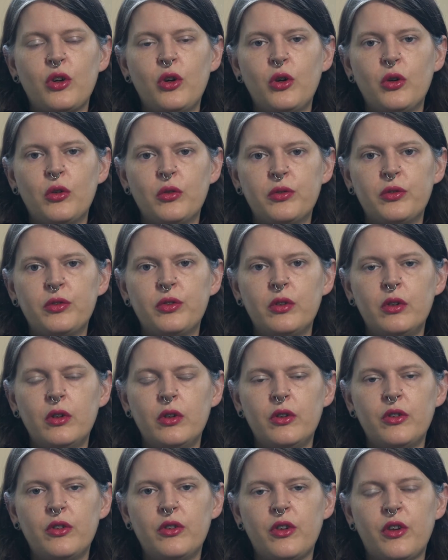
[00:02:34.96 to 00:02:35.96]
of
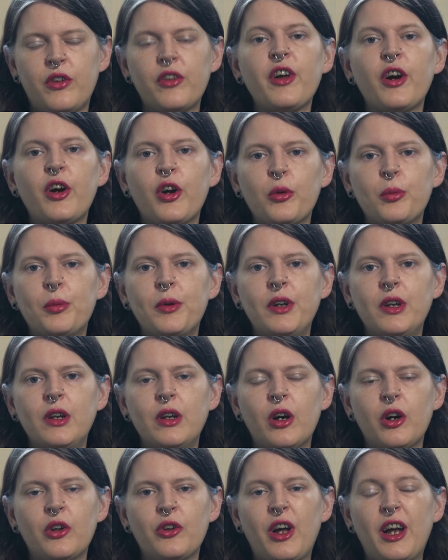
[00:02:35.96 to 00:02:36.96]
the therapy
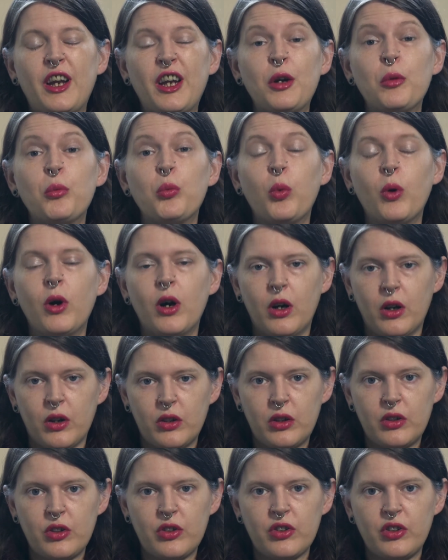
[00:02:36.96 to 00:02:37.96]
are that it
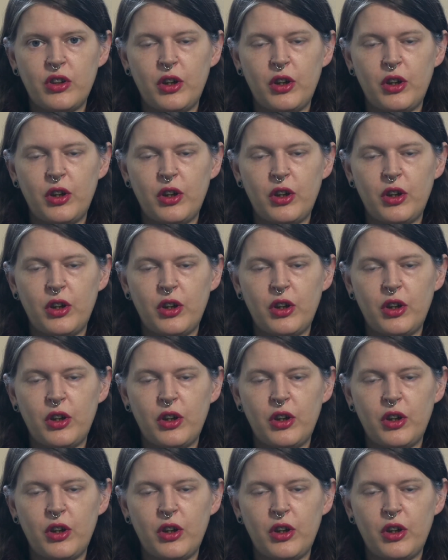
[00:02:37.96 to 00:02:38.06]
works.